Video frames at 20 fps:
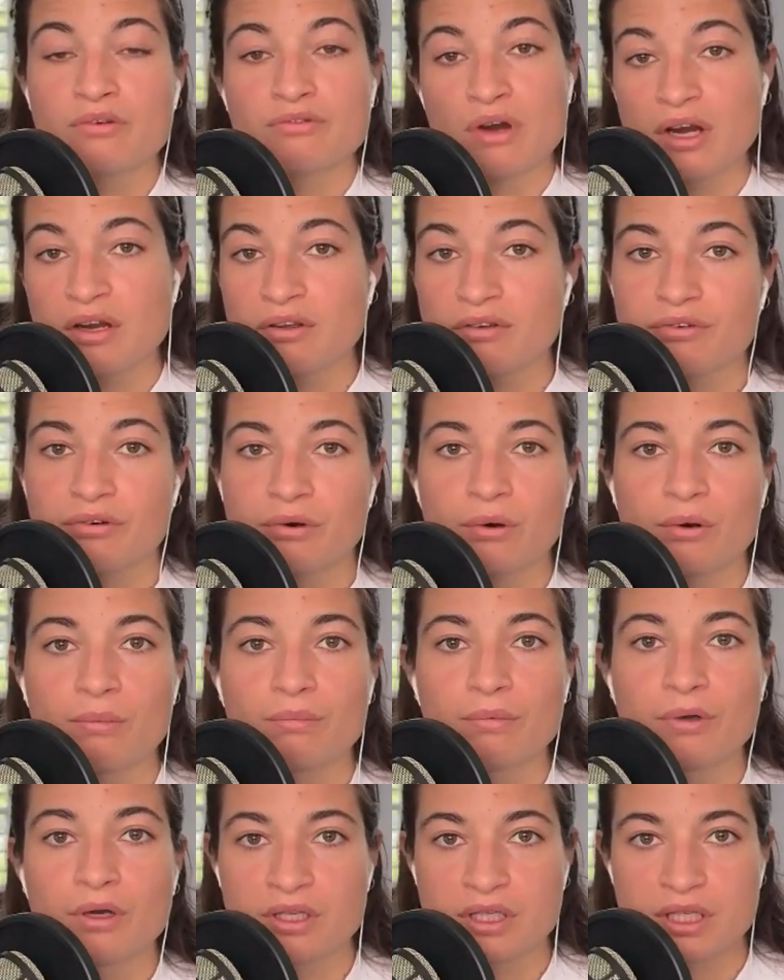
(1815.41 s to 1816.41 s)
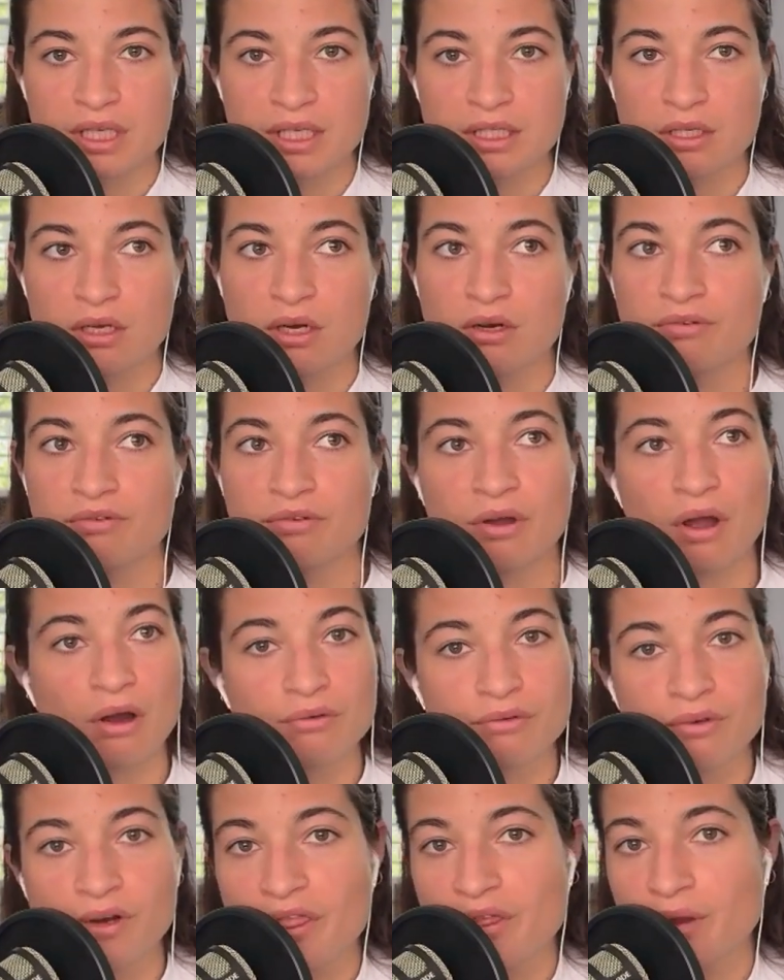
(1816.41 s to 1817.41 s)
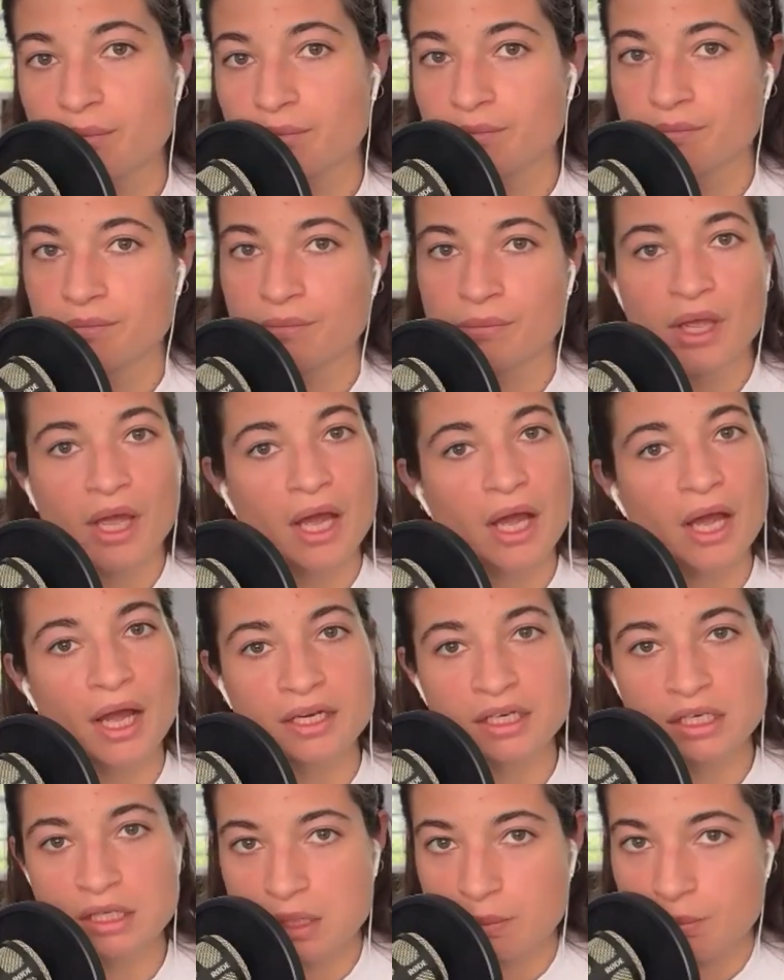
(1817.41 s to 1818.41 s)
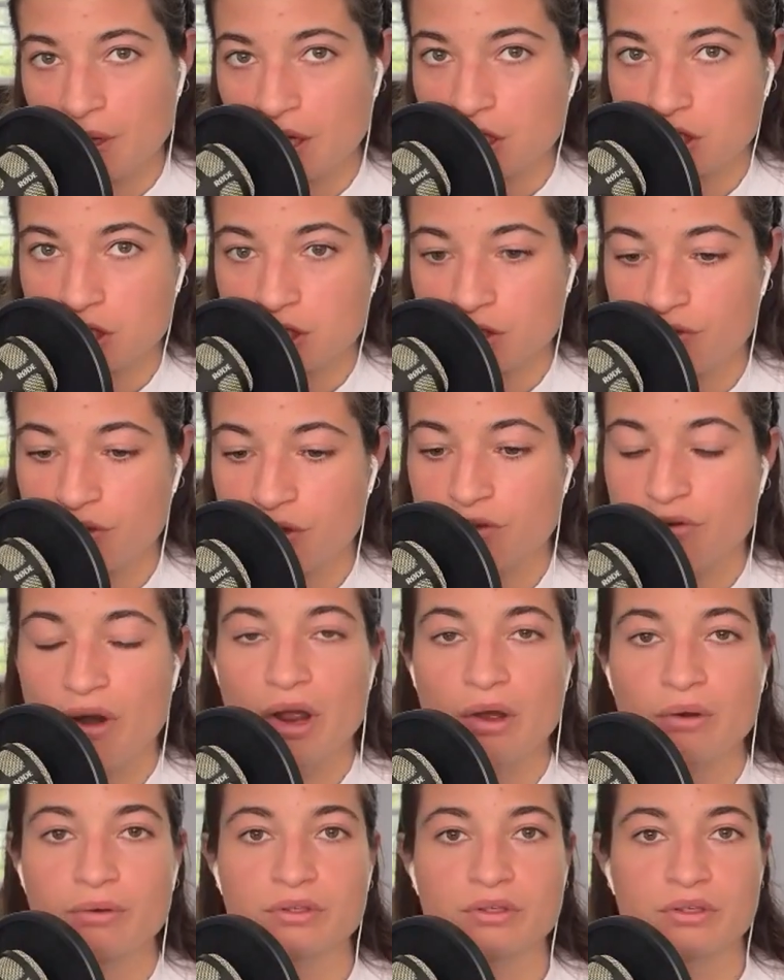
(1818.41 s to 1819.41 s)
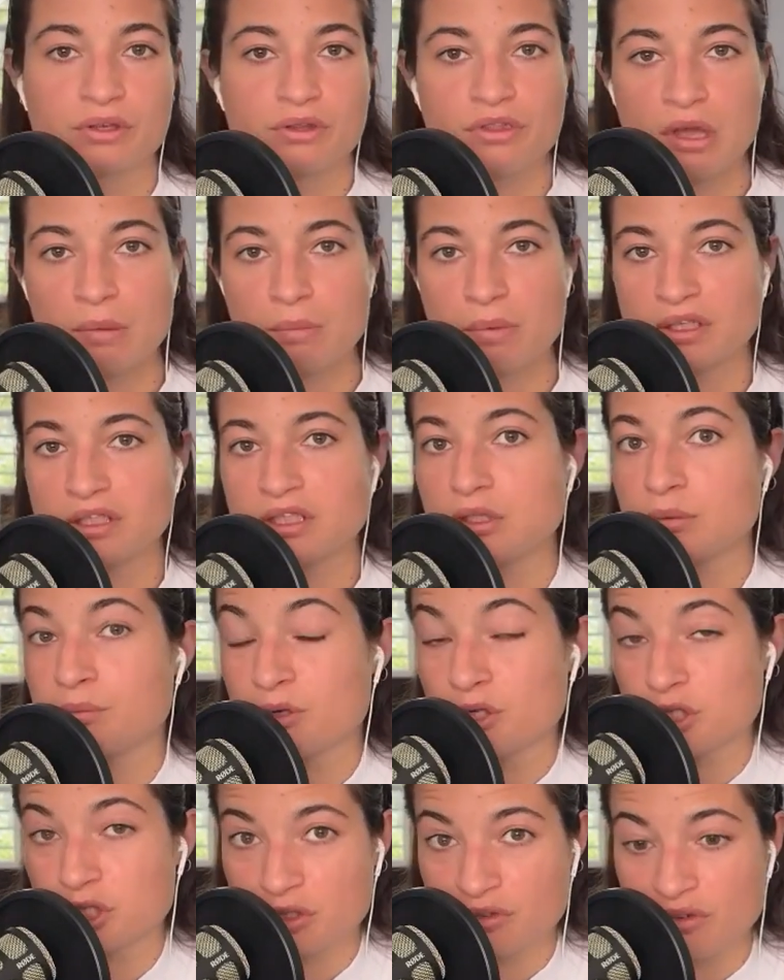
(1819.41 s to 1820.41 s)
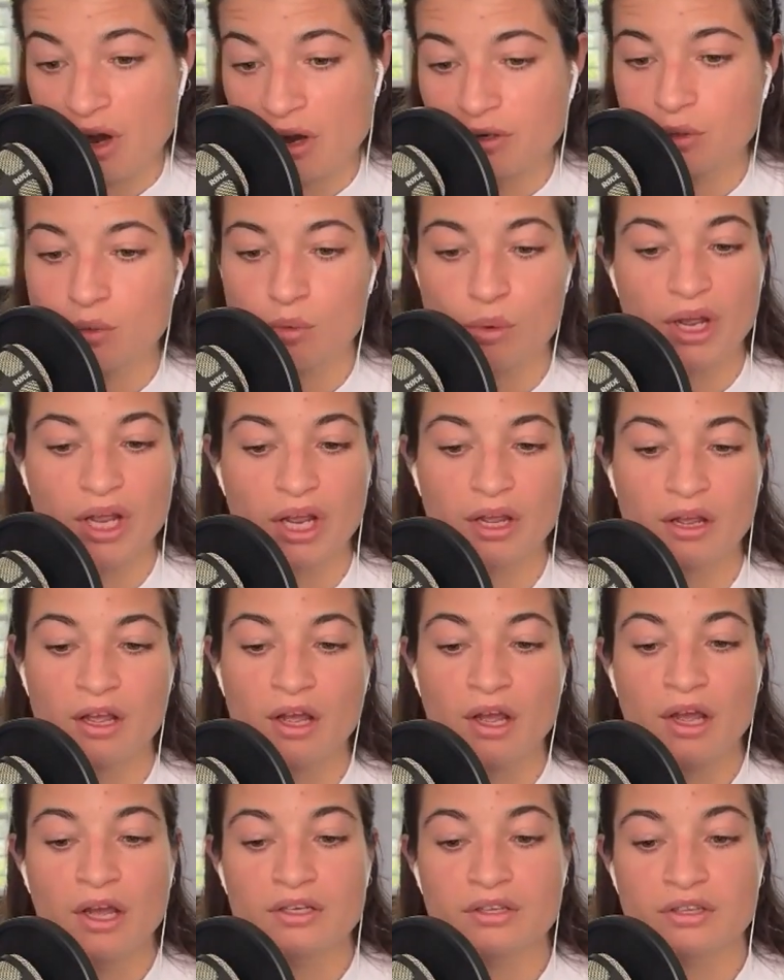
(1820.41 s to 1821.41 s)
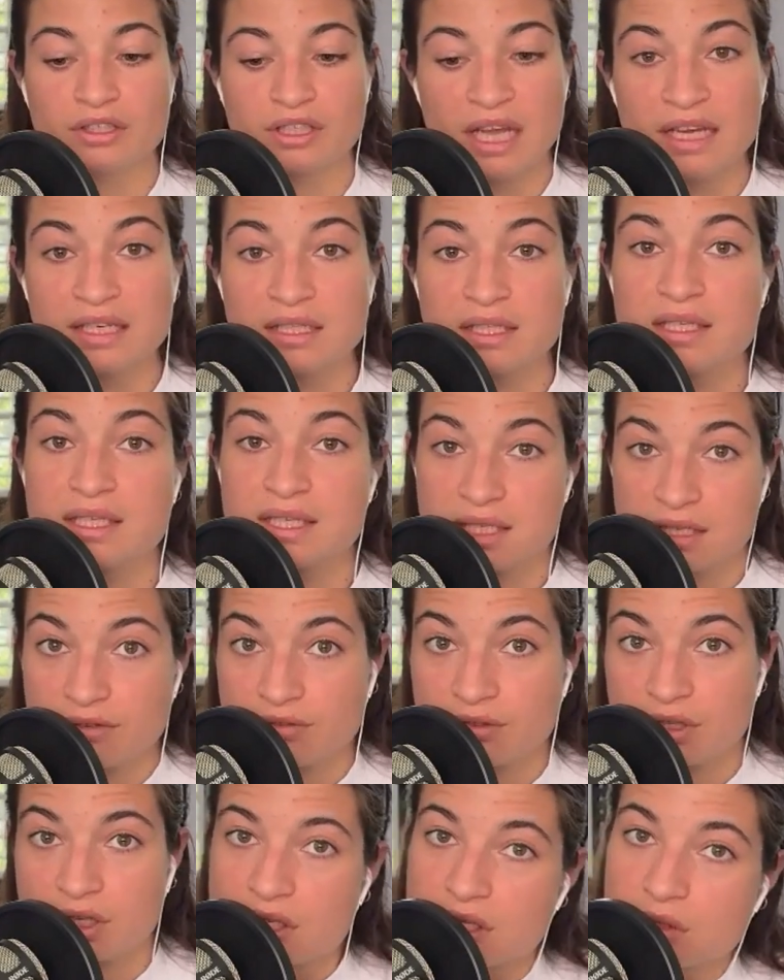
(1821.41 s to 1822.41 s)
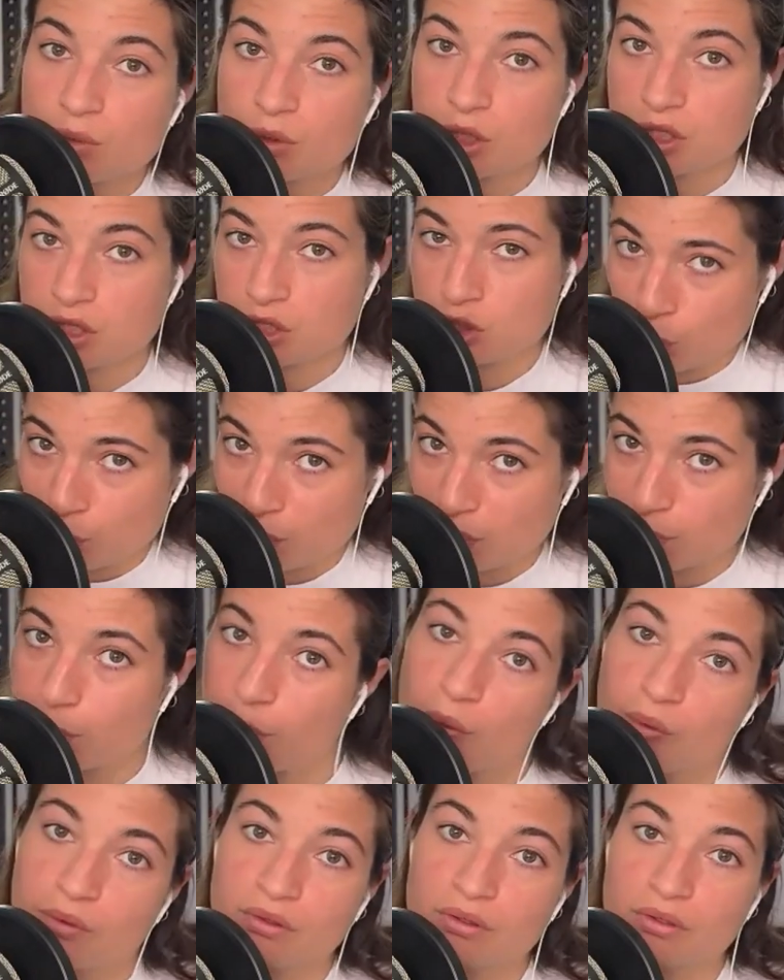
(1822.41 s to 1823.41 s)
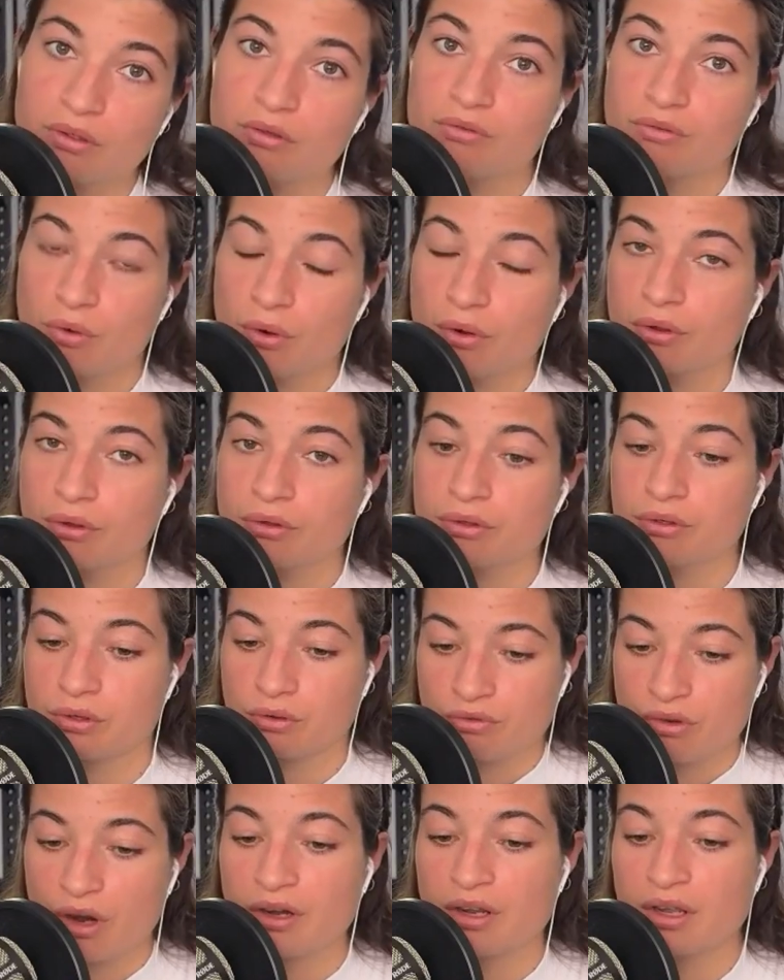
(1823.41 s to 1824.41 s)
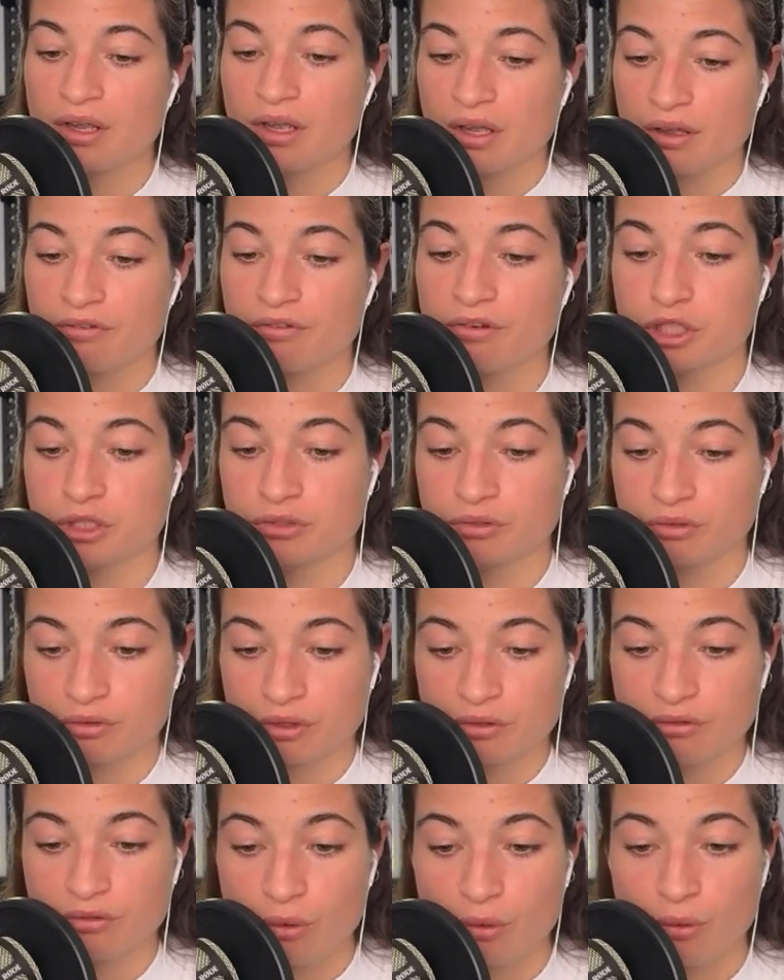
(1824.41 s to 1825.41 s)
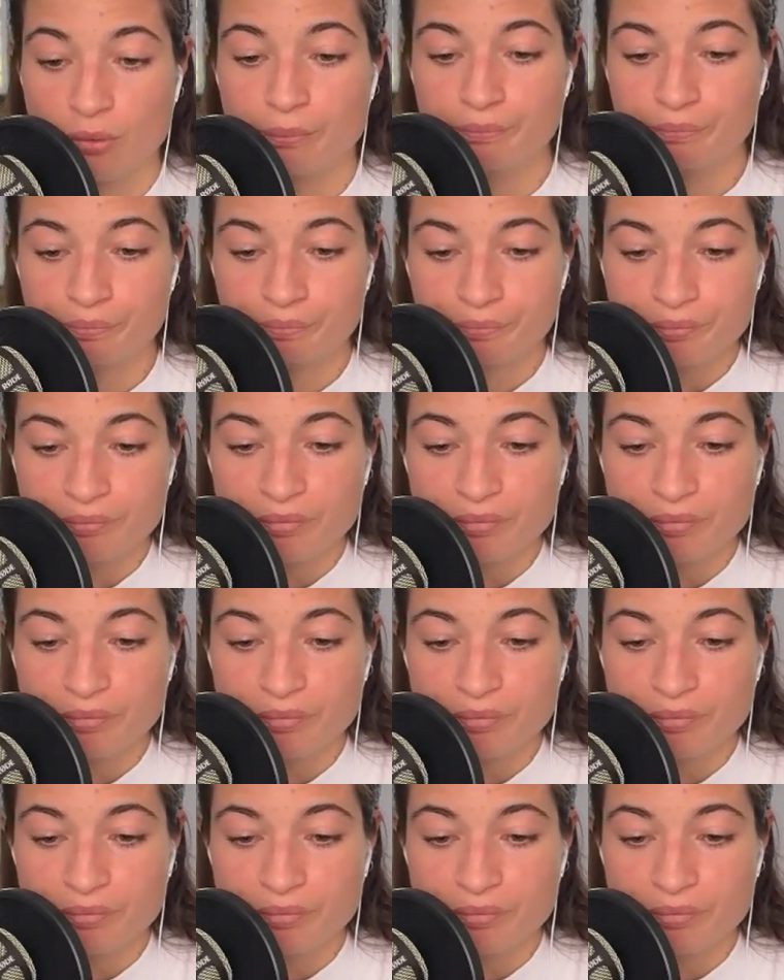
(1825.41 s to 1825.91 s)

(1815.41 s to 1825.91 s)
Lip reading: Running form consists of rhythm, anticipation of the ground, the ability to push the ground away, the tendon stiffness, which is super important for good running efficient form.